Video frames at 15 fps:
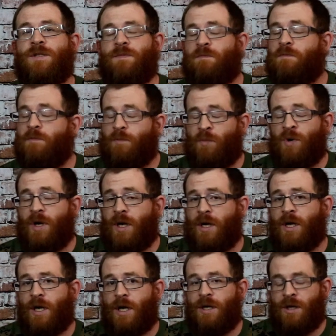is pretty
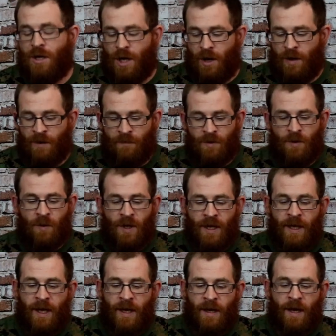good, if you were to
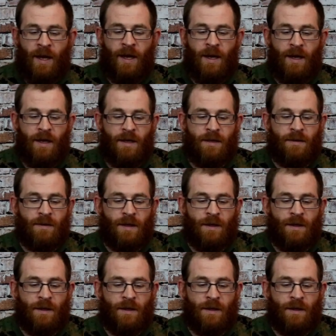get a